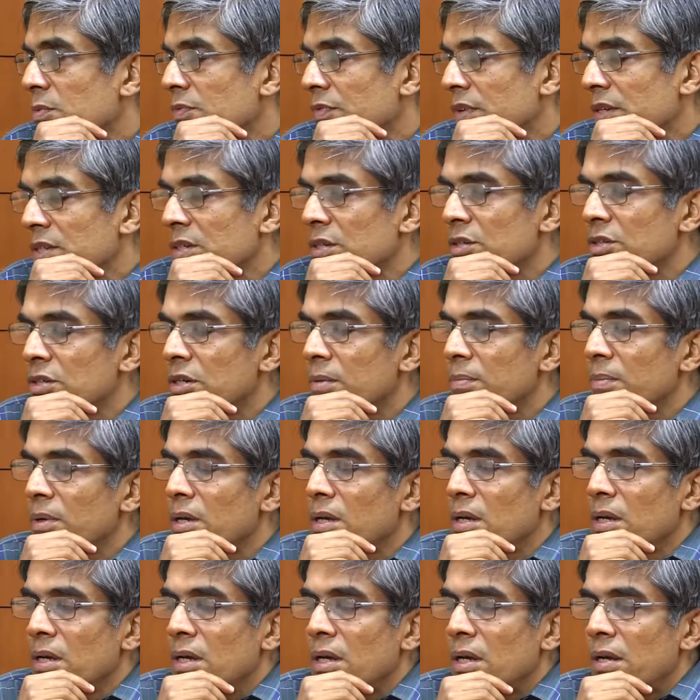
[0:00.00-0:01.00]
professorship.
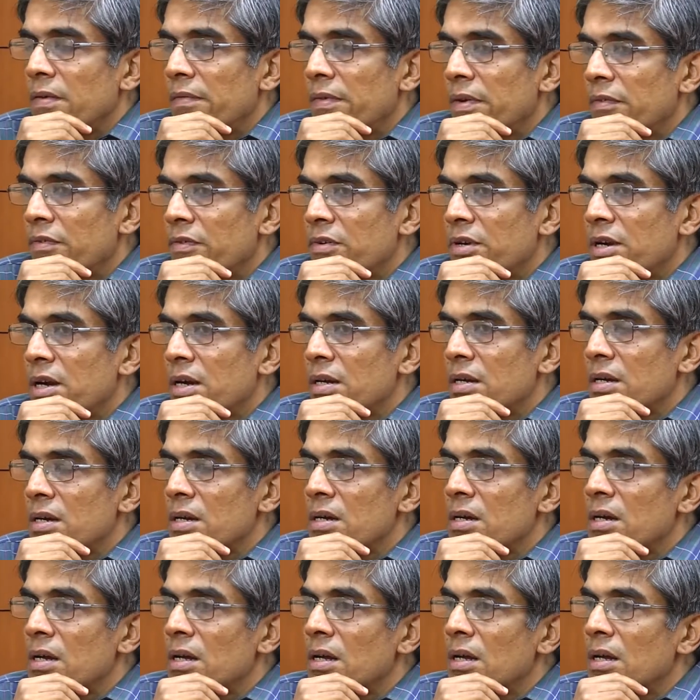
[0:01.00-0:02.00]
We have
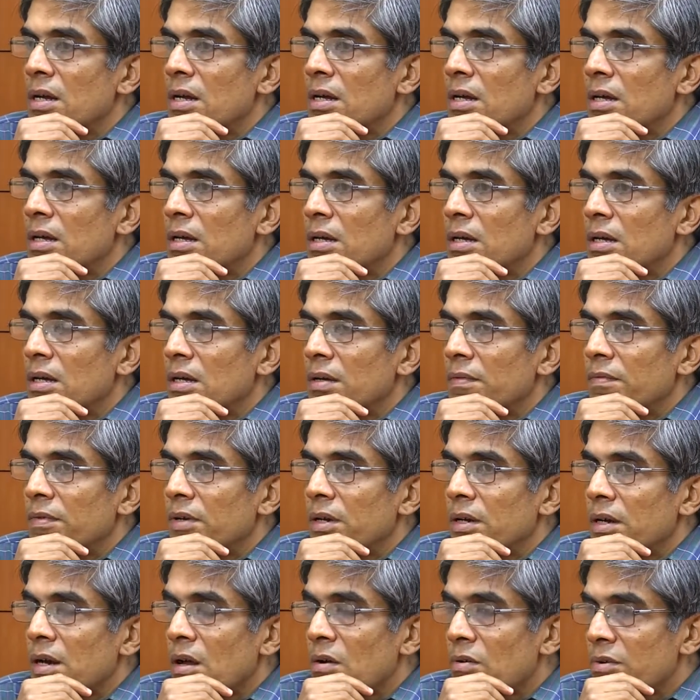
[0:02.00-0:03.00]
created,
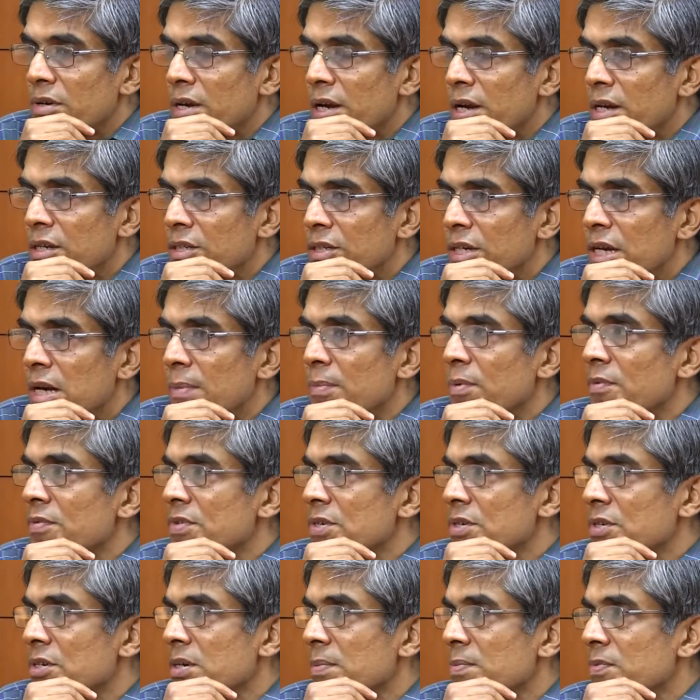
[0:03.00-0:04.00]
we are now creating chair
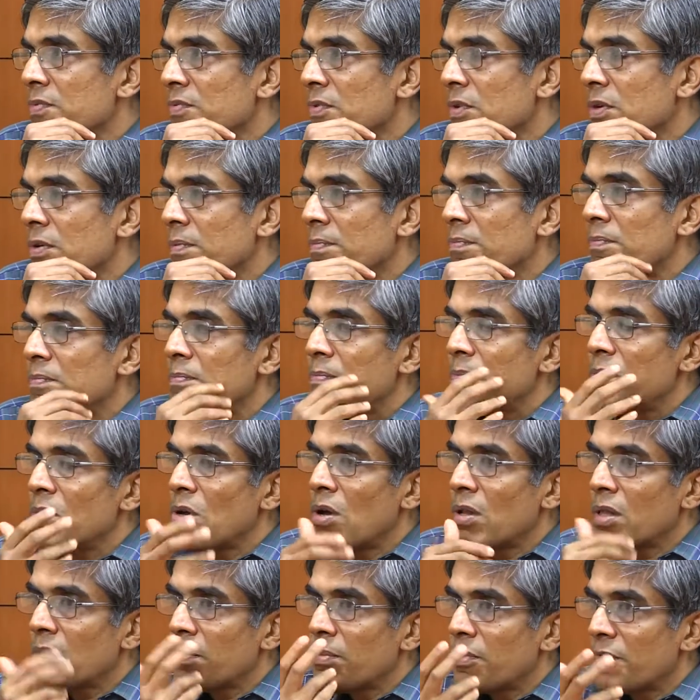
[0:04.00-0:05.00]
professorships for
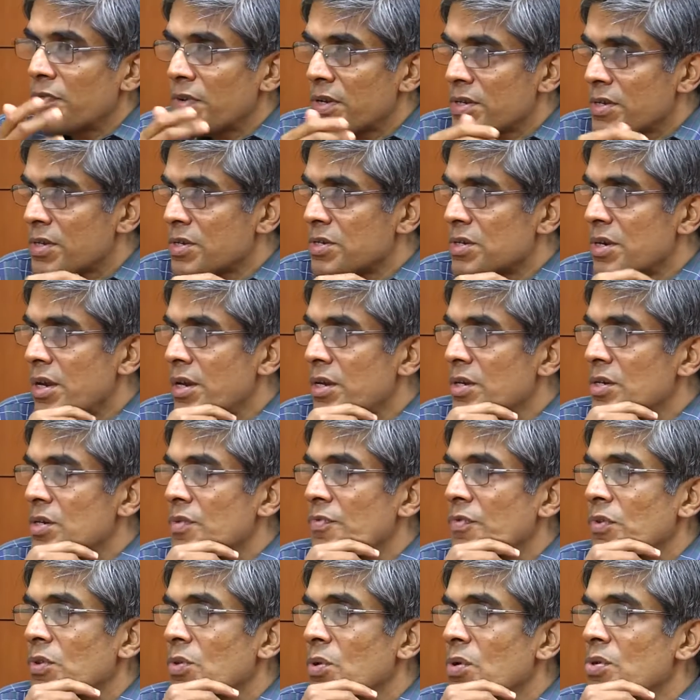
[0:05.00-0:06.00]
beyond the professor stage
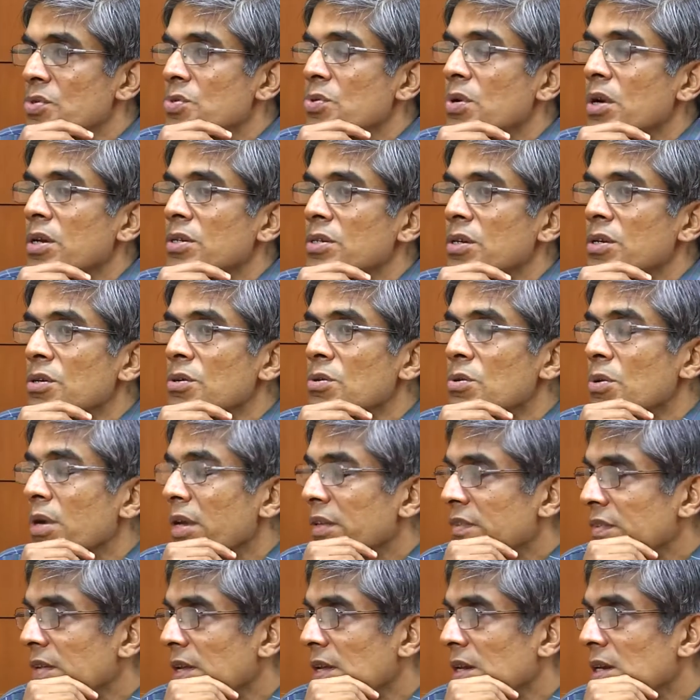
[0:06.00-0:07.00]
for those who continue to
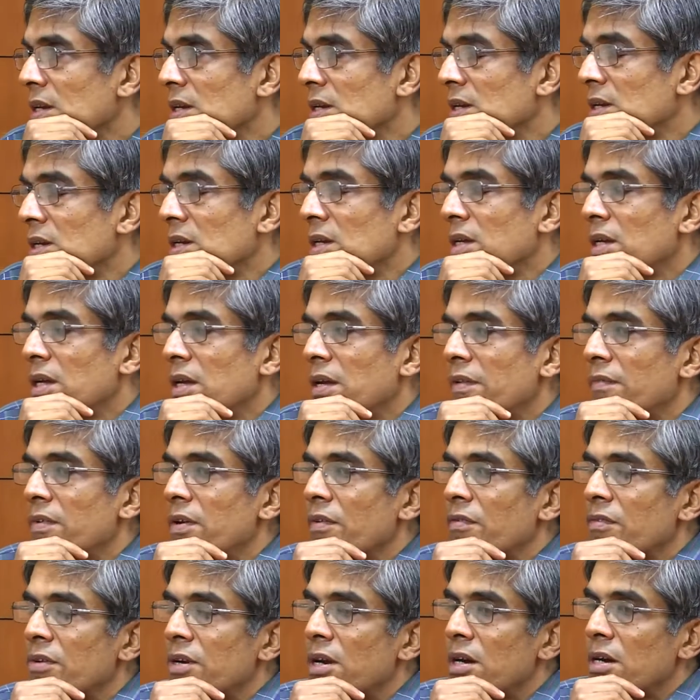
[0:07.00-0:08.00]
excel. We
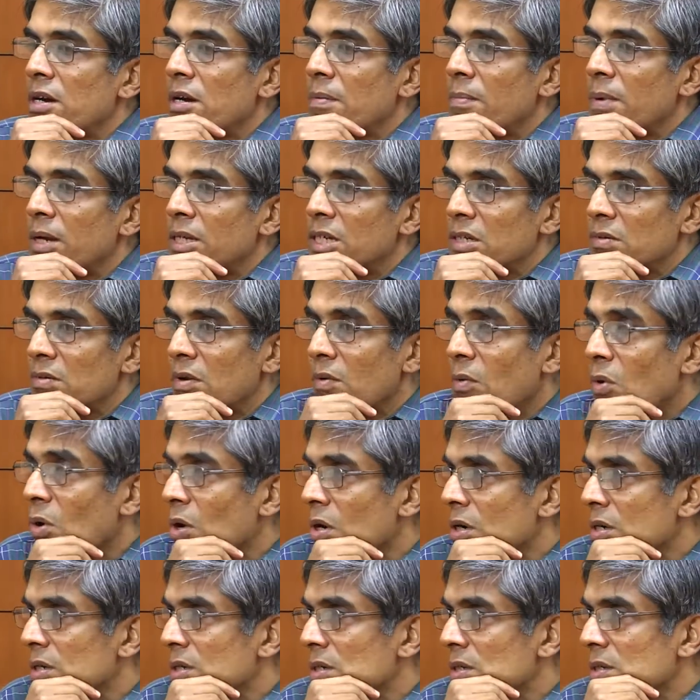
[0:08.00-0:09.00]
have created a bunch of
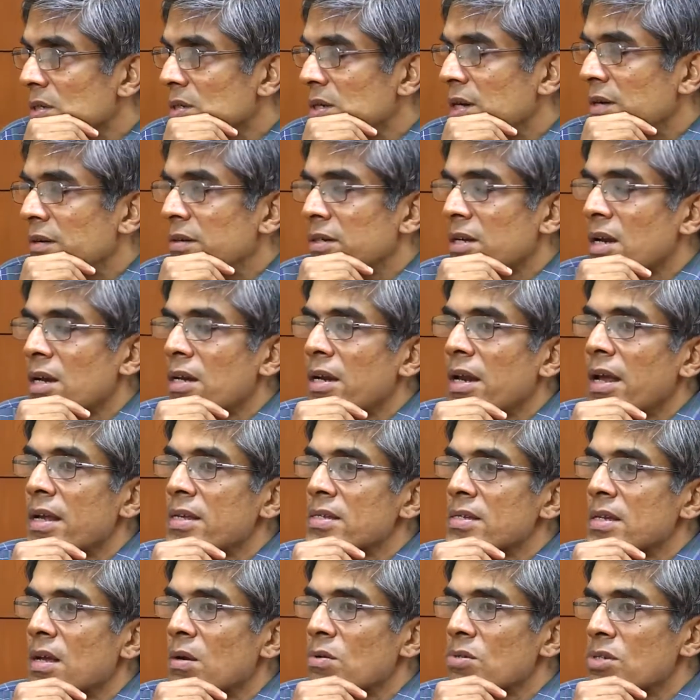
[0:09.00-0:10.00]
awards that
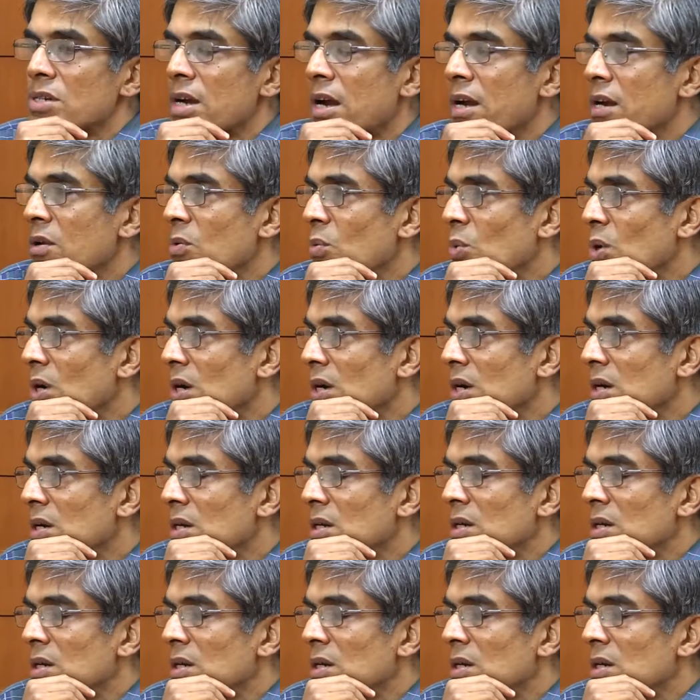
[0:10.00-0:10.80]
recognize outstanding work,